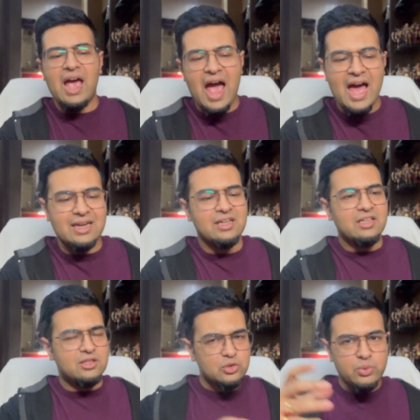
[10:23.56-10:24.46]
And
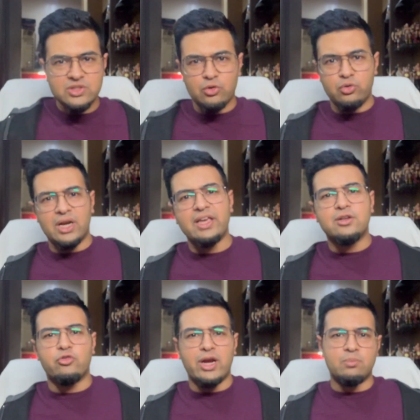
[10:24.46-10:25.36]
this was a really
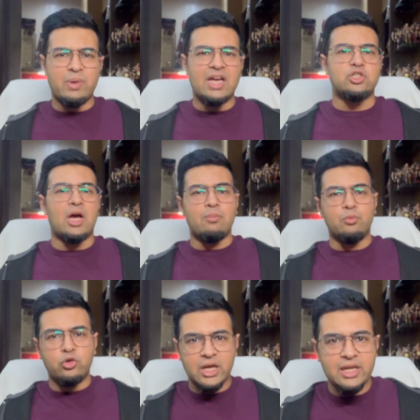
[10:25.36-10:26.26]
great match. I'm
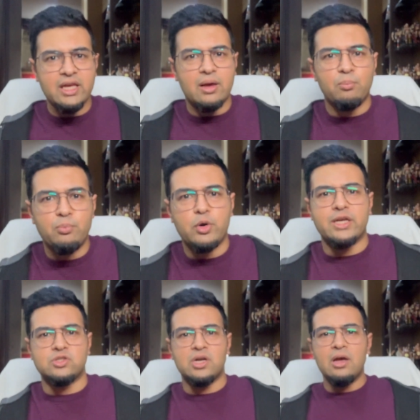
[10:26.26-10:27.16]
really
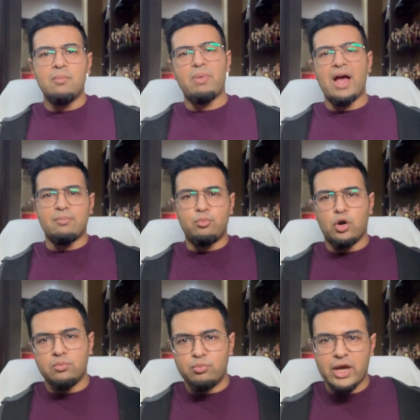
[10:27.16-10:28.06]
impressed by
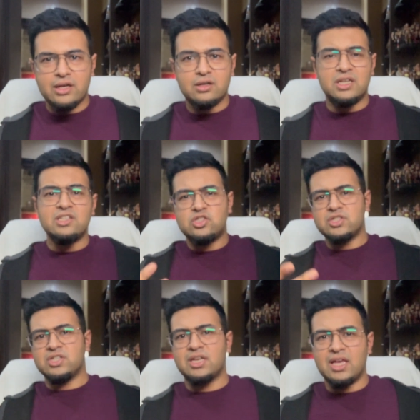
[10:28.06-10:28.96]
Braun Breaker. He's
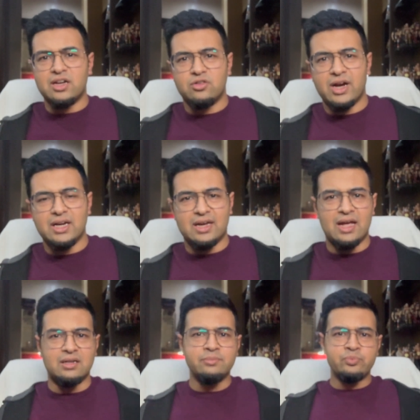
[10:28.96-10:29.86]
just a kid, right?
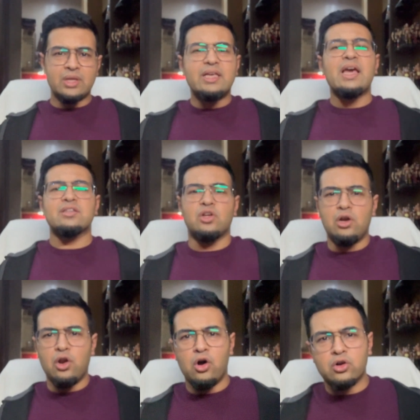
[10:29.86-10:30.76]
And he has a
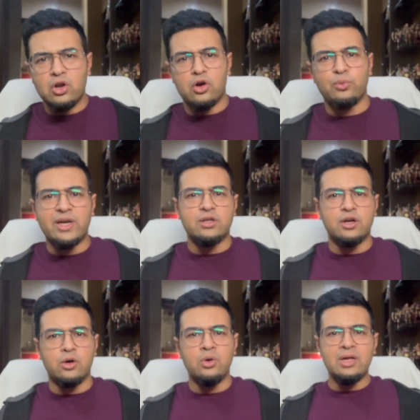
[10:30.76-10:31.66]
long way to go.